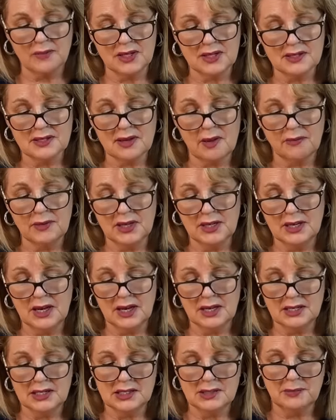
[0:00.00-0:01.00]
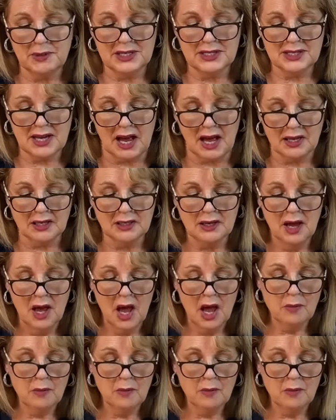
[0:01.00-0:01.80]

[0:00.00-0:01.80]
that something needed to be done,